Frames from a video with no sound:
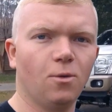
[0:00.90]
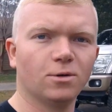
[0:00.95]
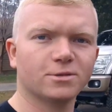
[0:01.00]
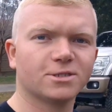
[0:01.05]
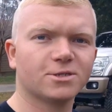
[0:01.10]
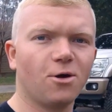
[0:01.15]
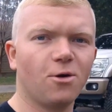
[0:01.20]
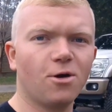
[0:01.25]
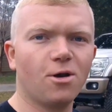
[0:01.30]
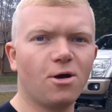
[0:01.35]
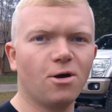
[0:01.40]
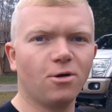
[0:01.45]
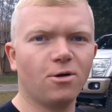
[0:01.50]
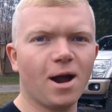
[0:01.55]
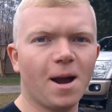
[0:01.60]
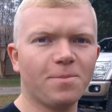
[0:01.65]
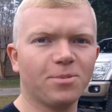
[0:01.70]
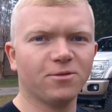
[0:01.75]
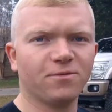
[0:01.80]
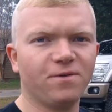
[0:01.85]
What's going on,
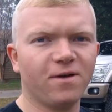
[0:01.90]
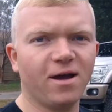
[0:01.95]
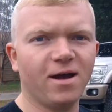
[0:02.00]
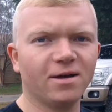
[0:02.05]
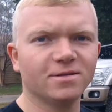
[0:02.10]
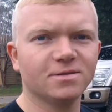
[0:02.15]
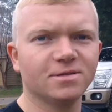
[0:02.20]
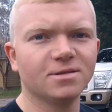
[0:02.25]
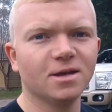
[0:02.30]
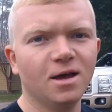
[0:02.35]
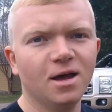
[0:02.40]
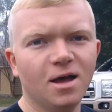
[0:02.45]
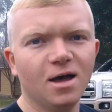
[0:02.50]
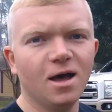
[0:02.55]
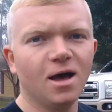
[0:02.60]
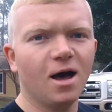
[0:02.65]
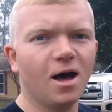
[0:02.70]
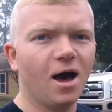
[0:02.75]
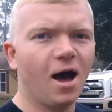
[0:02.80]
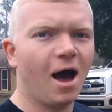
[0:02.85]
Grappler fans?
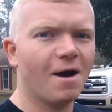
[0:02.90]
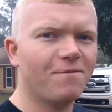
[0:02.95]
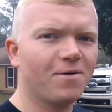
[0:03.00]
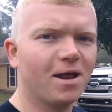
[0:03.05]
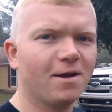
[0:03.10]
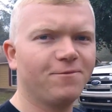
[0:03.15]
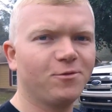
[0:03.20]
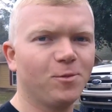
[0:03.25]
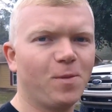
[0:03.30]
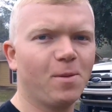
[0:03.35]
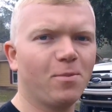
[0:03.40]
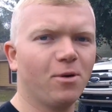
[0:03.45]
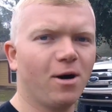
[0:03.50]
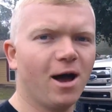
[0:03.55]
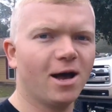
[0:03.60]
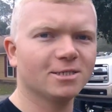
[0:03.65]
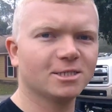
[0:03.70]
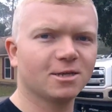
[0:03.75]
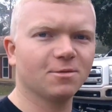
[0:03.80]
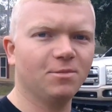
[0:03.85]
I've had a few people
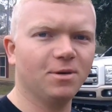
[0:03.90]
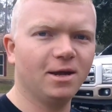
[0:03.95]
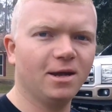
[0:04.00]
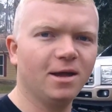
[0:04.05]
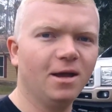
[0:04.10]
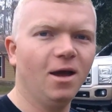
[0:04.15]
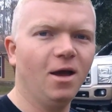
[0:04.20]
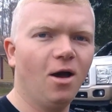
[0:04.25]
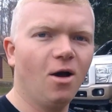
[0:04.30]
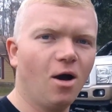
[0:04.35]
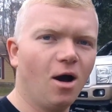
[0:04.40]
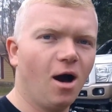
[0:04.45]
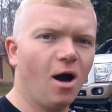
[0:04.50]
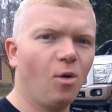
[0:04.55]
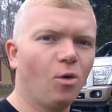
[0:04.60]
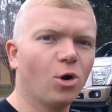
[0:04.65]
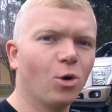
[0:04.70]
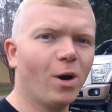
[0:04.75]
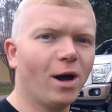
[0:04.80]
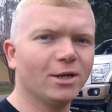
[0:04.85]
asking me,
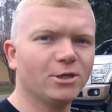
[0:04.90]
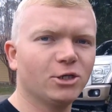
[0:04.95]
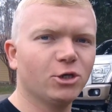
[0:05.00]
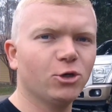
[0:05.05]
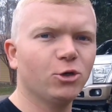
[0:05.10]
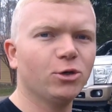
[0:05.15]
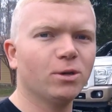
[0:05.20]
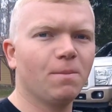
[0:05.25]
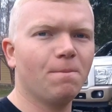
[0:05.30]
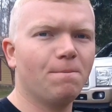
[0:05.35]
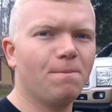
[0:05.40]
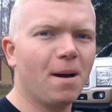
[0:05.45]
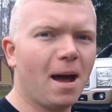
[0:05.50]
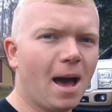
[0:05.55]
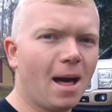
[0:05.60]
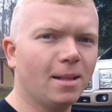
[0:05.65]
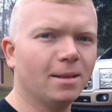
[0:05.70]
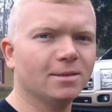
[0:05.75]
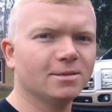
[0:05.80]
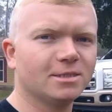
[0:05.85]
what do I do to
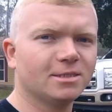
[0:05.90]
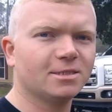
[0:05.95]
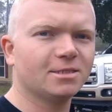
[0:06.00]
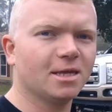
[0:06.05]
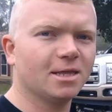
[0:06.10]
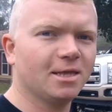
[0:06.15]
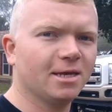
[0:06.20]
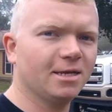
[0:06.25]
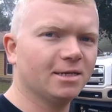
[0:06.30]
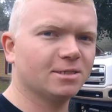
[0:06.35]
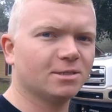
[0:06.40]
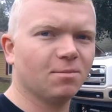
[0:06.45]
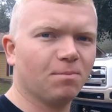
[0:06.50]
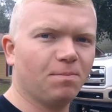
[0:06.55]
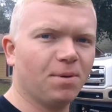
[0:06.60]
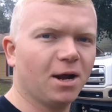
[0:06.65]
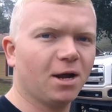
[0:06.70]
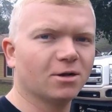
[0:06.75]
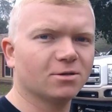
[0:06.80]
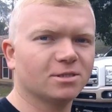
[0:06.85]
balance these
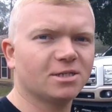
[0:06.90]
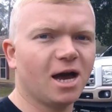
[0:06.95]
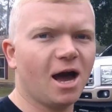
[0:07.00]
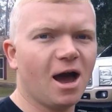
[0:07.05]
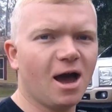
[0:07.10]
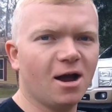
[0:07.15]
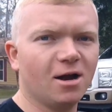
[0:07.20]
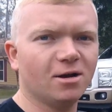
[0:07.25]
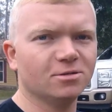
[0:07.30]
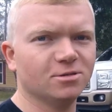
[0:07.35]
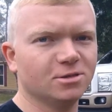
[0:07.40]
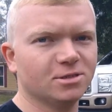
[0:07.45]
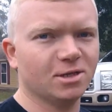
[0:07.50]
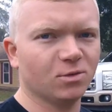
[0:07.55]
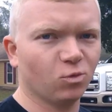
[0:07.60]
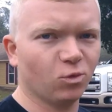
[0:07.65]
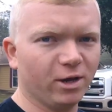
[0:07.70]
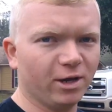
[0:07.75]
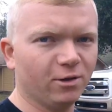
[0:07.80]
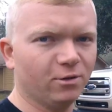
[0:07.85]
bigger tires
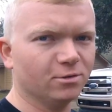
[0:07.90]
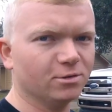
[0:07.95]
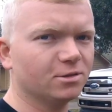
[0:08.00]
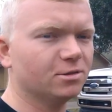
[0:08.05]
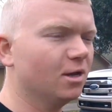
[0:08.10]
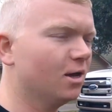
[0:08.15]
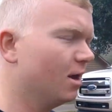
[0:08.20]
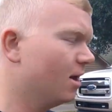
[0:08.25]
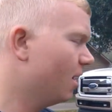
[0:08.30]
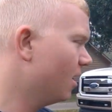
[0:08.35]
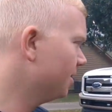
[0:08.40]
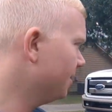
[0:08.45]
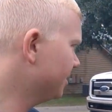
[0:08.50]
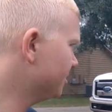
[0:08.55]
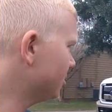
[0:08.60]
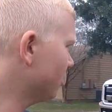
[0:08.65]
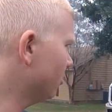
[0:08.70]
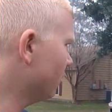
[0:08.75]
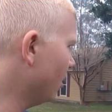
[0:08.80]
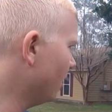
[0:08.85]
and wheels?
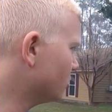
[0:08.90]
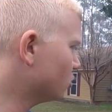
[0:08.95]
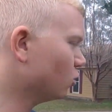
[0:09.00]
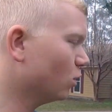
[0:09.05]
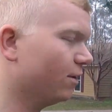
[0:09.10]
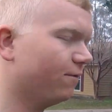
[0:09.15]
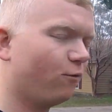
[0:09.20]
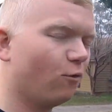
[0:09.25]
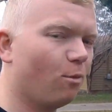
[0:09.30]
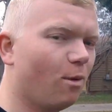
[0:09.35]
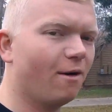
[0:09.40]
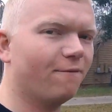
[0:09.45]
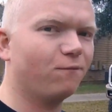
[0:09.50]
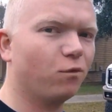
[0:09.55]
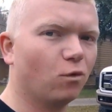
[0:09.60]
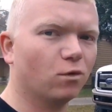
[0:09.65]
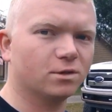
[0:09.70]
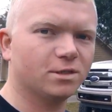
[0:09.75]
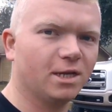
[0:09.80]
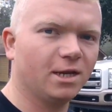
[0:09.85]
These are
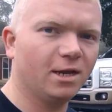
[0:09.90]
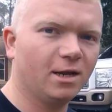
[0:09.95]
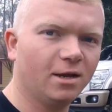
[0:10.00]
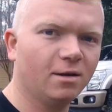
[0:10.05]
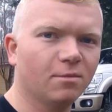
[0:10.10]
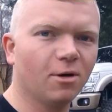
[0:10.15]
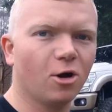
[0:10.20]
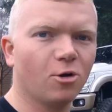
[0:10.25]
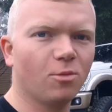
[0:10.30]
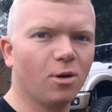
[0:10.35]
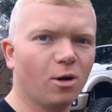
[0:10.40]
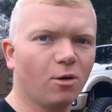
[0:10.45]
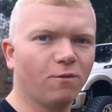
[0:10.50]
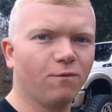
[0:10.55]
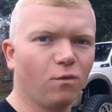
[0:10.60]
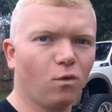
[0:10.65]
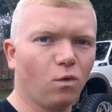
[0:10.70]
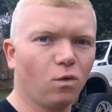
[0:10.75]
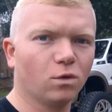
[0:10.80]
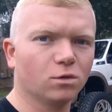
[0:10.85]
24x14 Moto
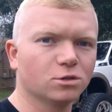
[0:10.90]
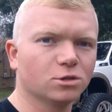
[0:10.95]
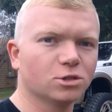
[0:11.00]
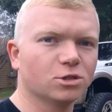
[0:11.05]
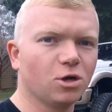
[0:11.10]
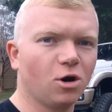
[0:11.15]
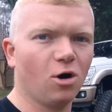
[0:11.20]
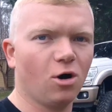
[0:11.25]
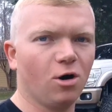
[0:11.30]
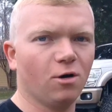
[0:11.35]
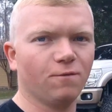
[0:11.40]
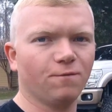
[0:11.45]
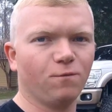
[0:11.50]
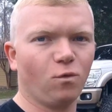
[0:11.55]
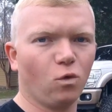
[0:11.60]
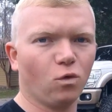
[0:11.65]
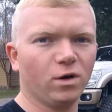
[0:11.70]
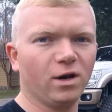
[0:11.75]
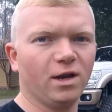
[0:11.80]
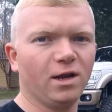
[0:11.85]
forged on
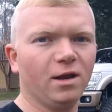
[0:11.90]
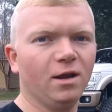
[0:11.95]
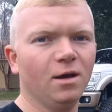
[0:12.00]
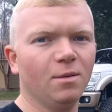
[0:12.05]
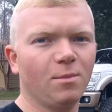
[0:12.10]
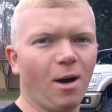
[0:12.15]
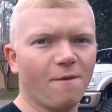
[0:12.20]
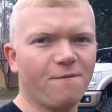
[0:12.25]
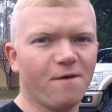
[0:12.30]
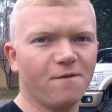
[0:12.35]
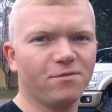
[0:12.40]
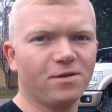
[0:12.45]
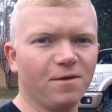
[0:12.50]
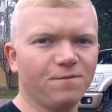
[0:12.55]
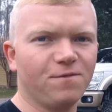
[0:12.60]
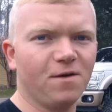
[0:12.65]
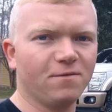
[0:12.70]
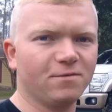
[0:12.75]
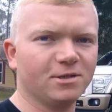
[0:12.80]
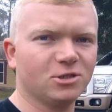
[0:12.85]

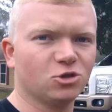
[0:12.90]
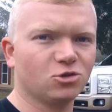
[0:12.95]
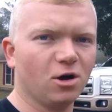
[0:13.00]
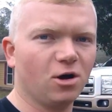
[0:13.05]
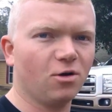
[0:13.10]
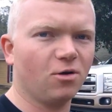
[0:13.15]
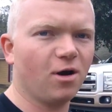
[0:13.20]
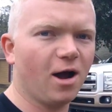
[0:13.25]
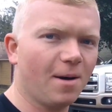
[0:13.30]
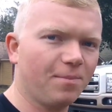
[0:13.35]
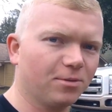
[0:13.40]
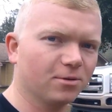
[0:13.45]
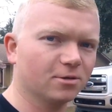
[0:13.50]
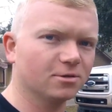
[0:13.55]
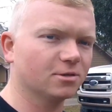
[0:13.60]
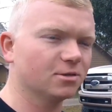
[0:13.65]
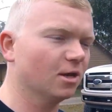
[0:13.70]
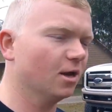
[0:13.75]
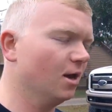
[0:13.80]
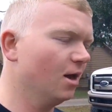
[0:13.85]
40x1550 Trail
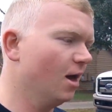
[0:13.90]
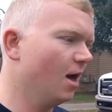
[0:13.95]
Grapplers.